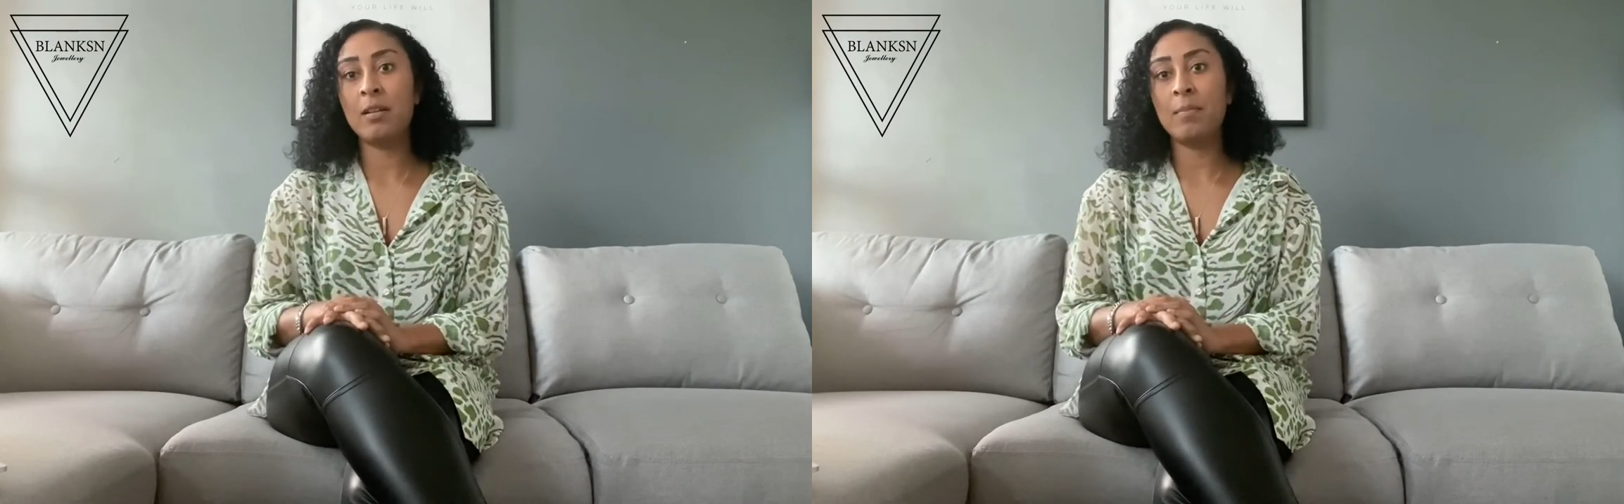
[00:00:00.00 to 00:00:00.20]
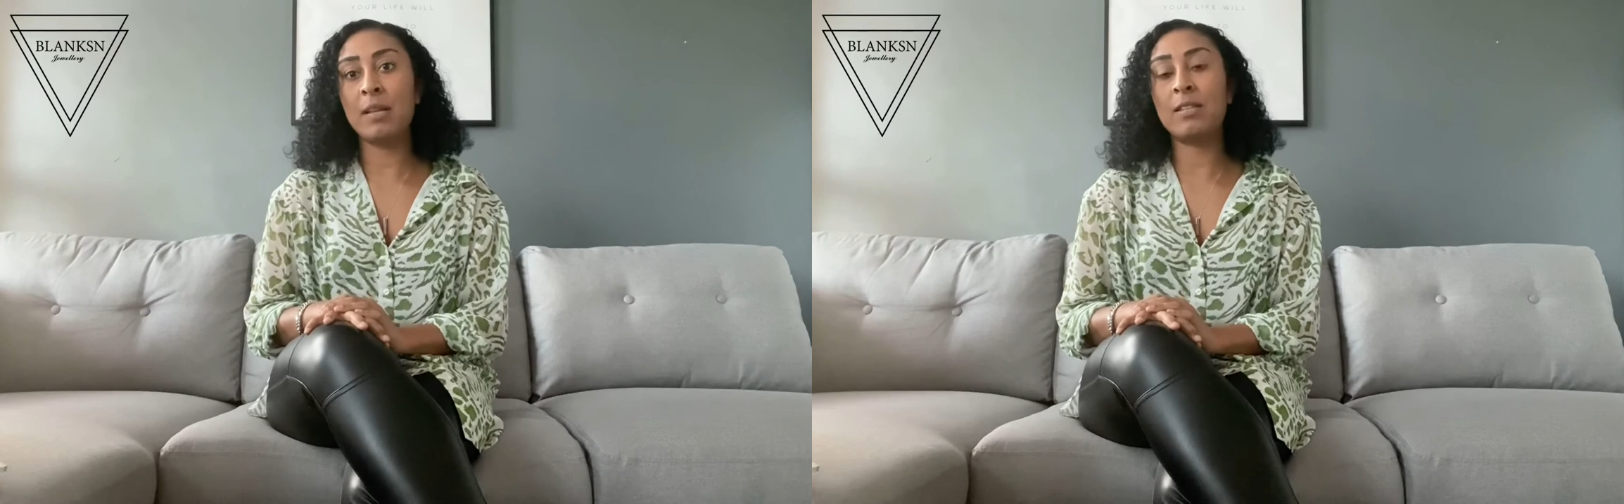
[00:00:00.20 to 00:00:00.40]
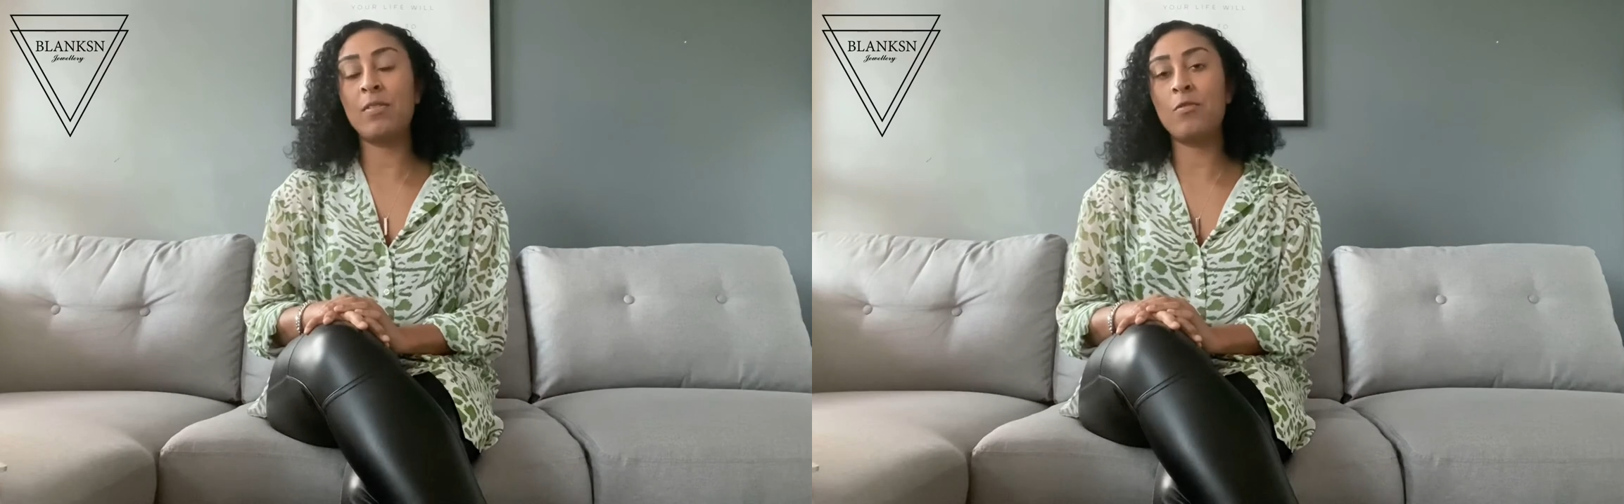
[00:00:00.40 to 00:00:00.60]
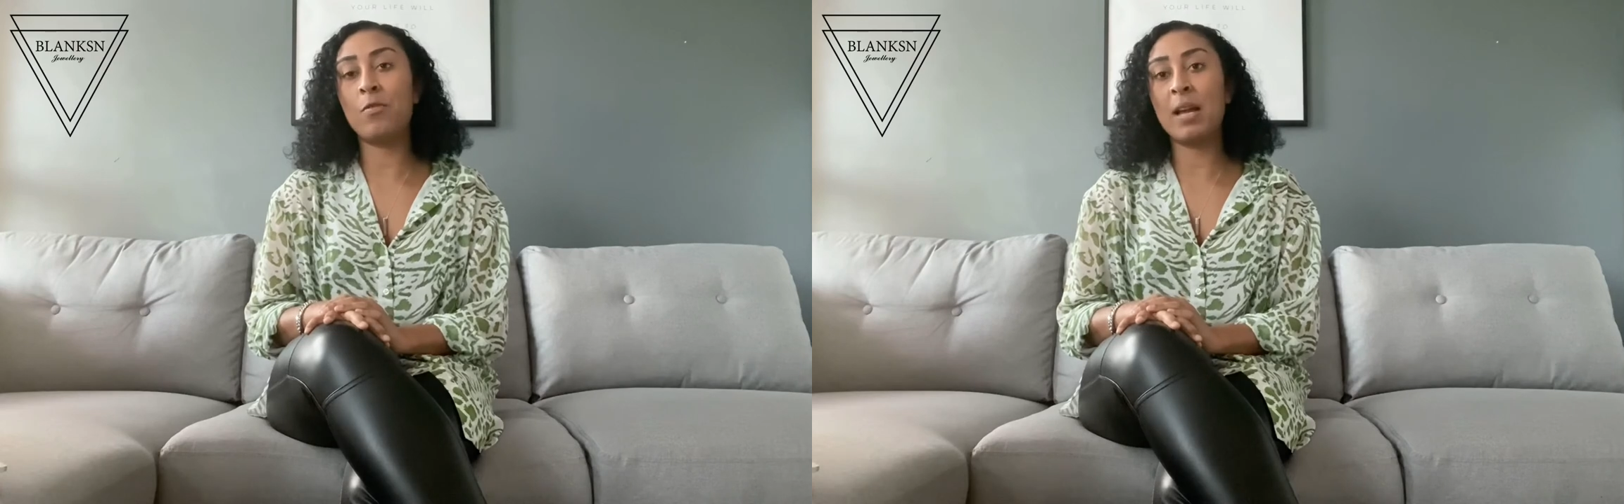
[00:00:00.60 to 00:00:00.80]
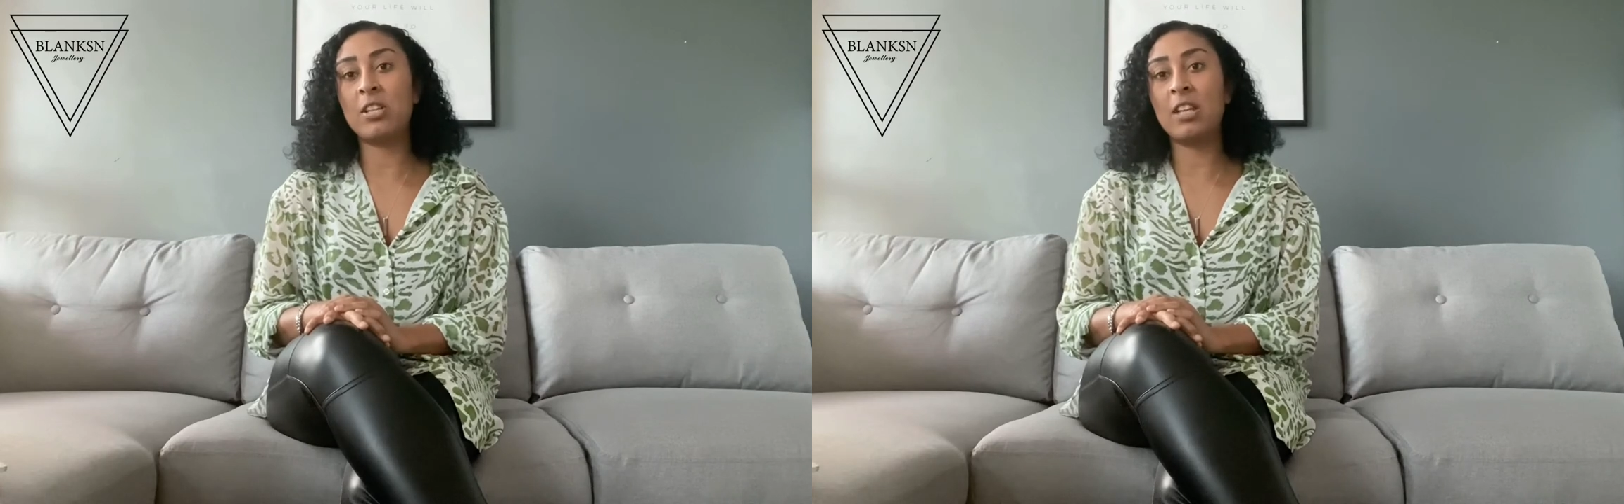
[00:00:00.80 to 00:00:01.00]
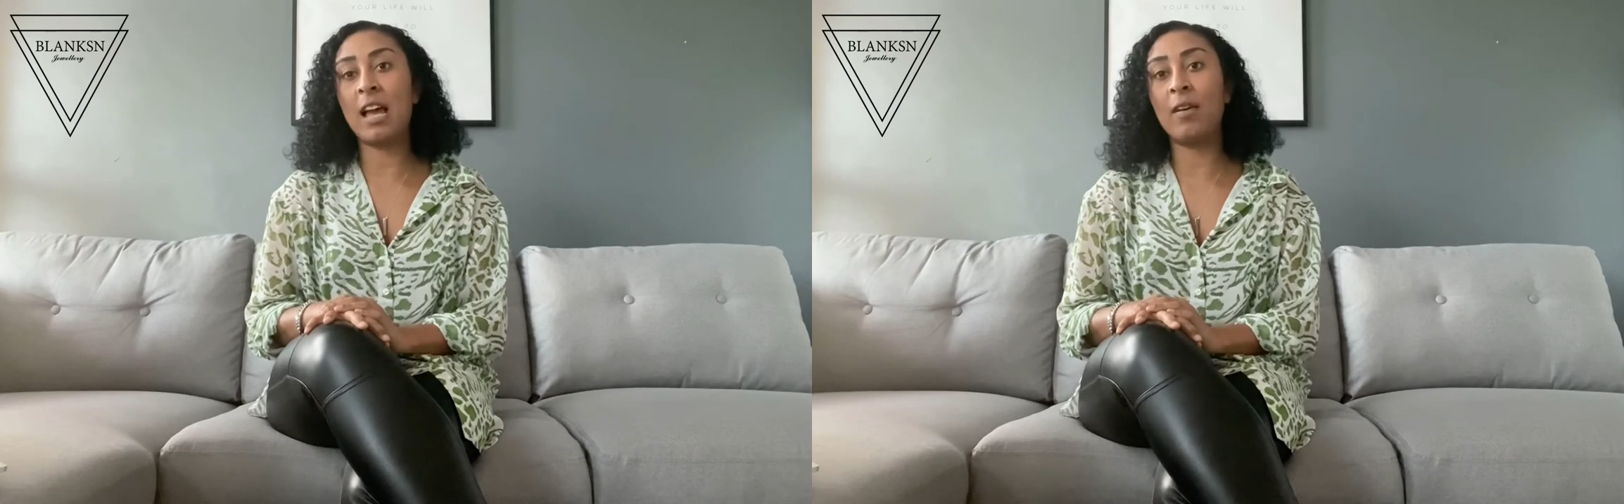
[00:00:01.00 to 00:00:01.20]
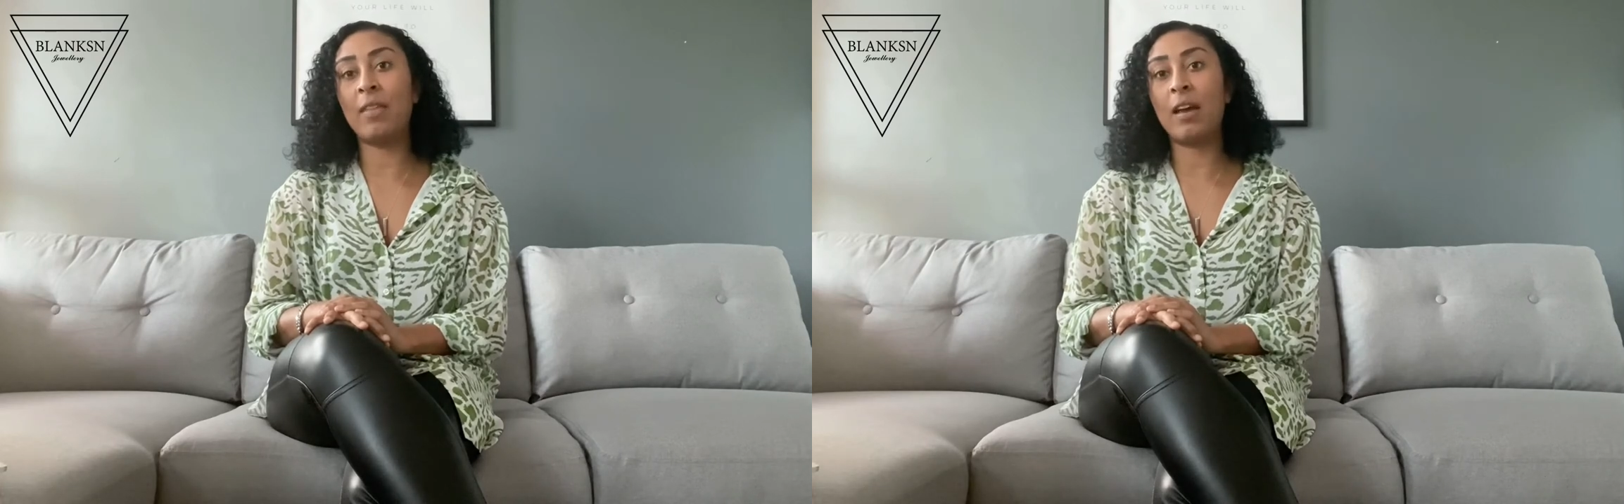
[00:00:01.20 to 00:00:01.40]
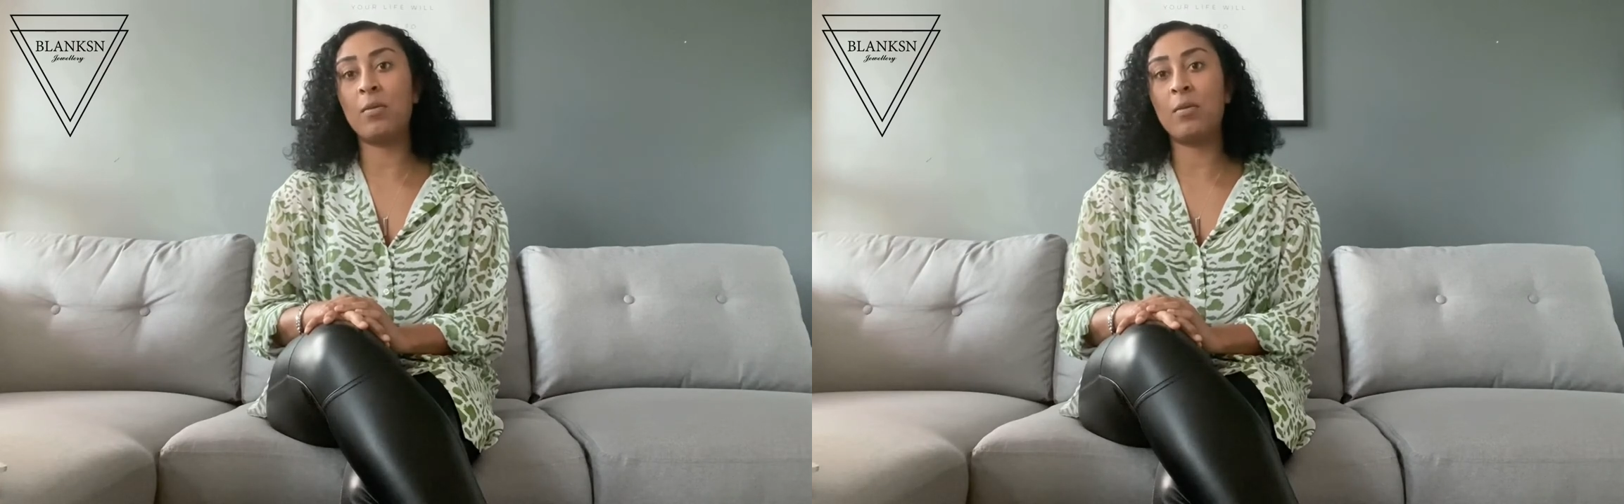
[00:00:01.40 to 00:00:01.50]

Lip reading: bits of information out there,